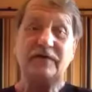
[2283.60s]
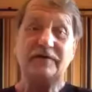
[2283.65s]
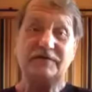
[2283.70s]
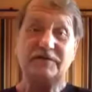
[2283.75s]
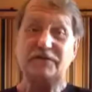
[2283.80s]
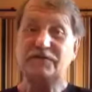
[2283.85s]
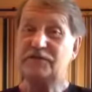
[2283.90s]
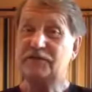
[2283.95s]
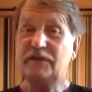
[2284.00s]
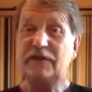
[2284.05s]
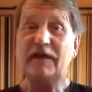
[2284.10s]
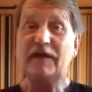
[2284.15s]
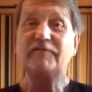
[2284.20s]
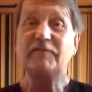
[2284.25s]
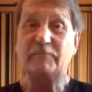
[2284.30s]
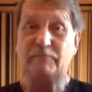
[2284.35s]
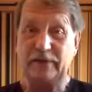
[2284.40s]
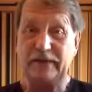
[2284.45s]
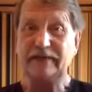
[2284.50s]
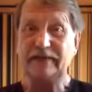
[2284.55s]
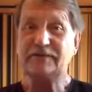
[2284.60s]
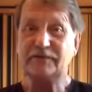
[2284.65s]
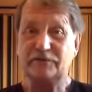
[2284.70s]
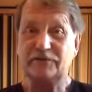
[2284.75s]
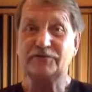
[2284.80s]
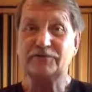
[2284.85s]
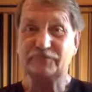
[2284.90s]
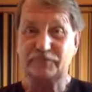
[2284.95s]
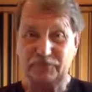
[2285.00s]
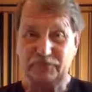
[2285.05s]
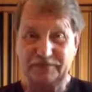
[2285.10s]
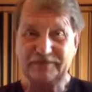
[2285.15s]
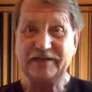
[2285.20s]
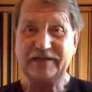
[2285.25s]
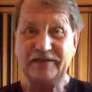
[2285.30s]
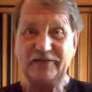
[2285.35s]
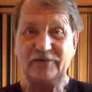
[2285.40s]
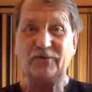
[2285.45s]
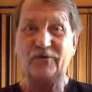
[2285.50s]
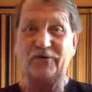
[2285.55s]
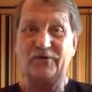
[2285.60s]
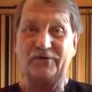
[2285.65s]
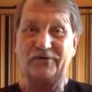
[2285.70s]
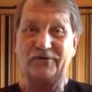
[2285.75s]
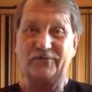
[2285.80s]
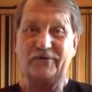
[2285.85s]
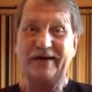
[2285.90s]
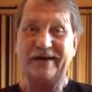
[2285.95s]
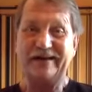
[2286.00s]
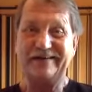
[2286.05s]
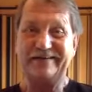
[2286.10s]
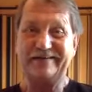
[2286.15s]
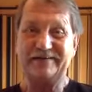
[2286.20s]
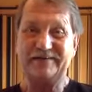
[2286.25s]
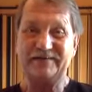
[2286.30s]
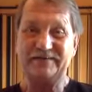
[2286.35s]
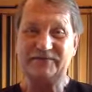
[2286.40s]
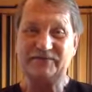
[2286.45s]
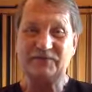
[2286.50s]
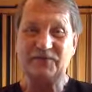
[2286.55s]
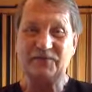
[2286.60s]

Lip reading: still have the bass notes for a D chord, right? So,